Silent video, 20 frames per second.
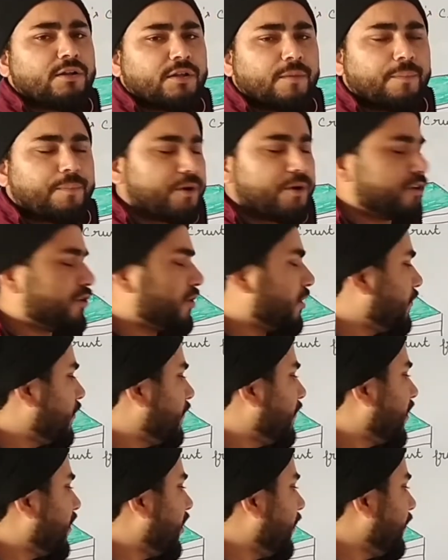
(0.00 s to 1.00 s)
the pressure
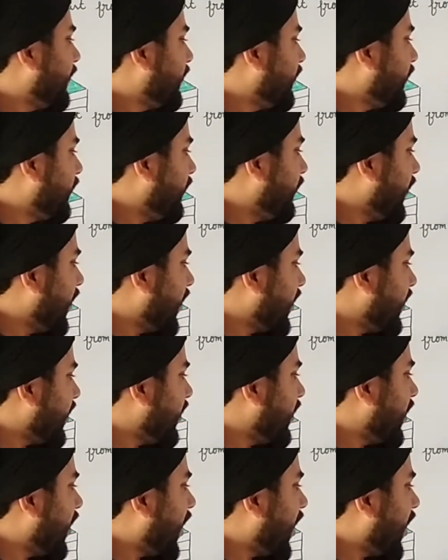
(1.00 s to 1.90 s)
will become very